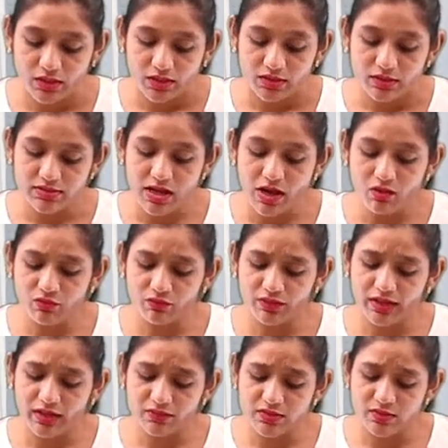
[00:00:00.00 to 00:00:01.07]
Sound
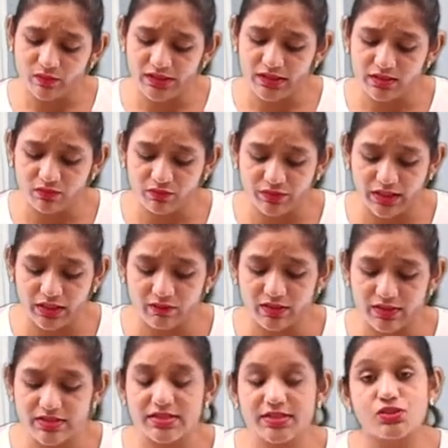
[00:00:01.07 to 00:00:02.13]
waves with a
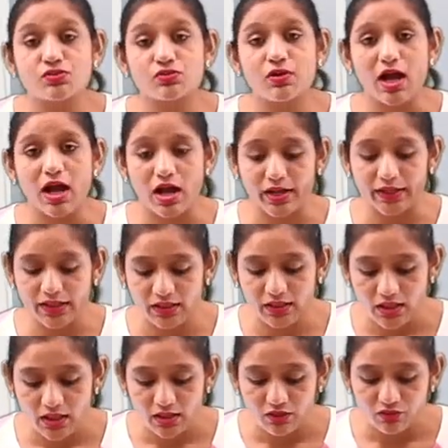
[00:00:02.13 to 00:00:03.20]
frequency too high
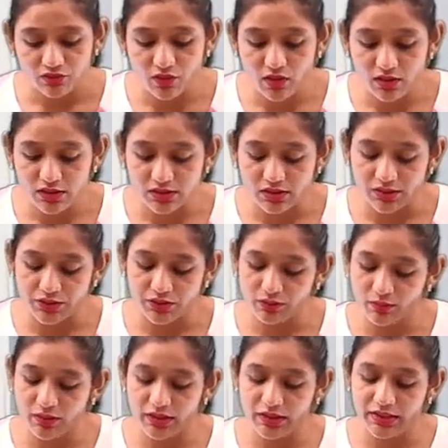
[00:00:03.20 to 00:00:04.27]
for the
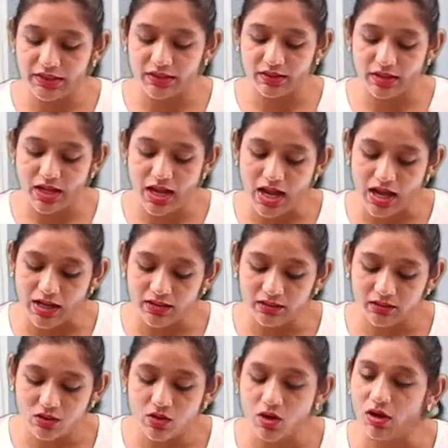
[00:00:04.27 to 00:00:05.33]
human ear are
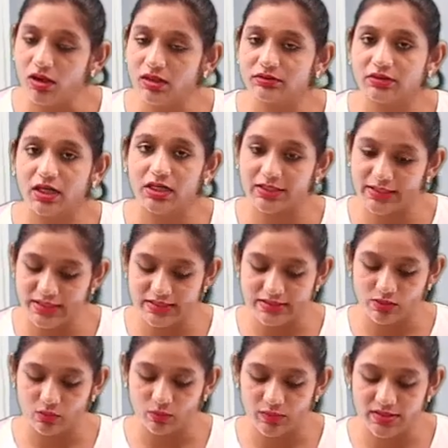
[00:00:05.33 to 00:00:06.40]
called
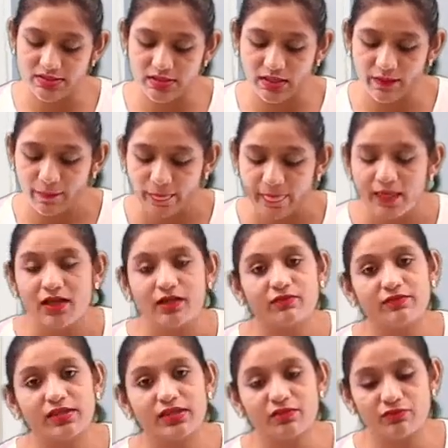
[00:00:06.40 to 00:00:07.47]
ultrasound, means ki
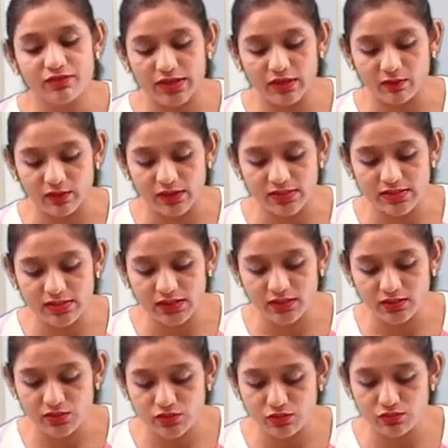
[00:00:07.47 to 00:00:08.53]
with the frequency
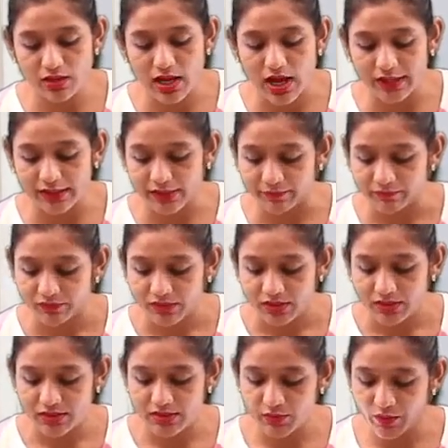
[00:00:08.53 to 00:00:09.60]
too high.
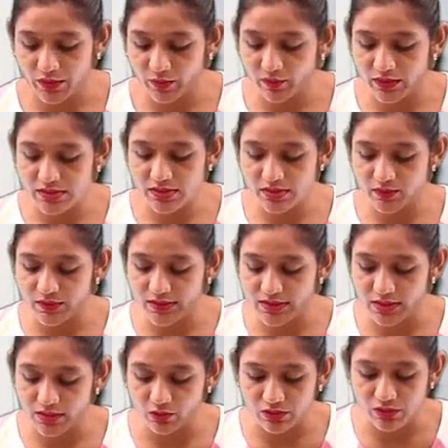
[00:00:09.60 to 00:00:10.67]
These frequencies which
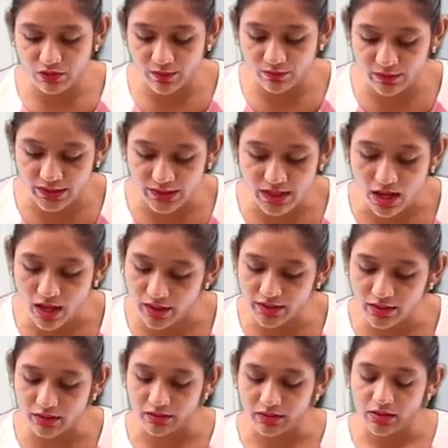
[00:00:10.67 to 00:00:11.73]
are going to be very
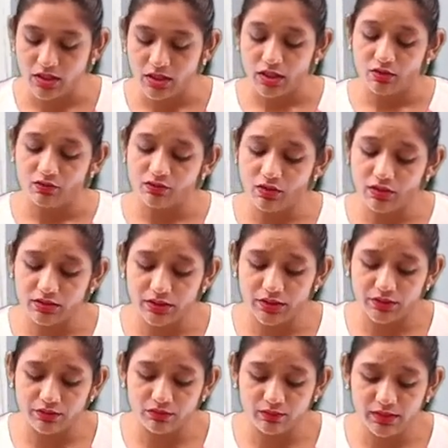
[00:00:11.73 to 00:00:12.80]
higher for the
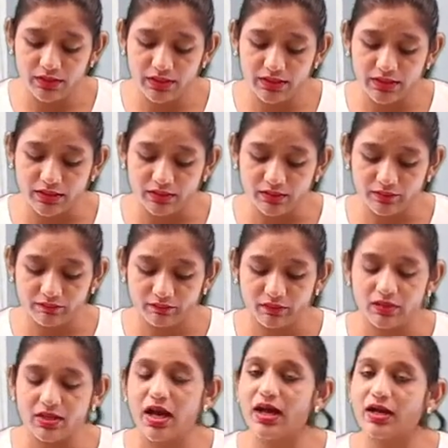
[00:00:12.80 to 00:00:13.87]
human ear
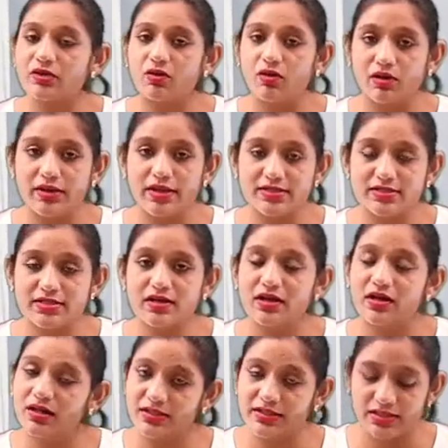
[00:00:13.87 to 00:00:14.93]
are called as the
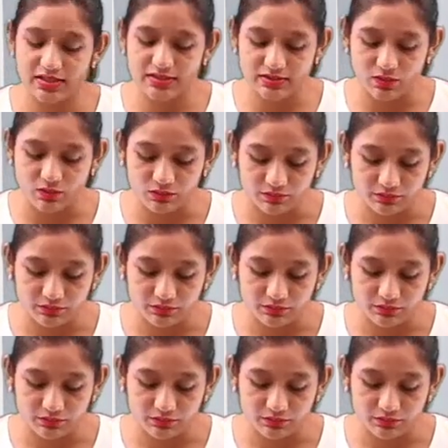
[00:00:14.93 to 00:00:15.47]
ultrasound.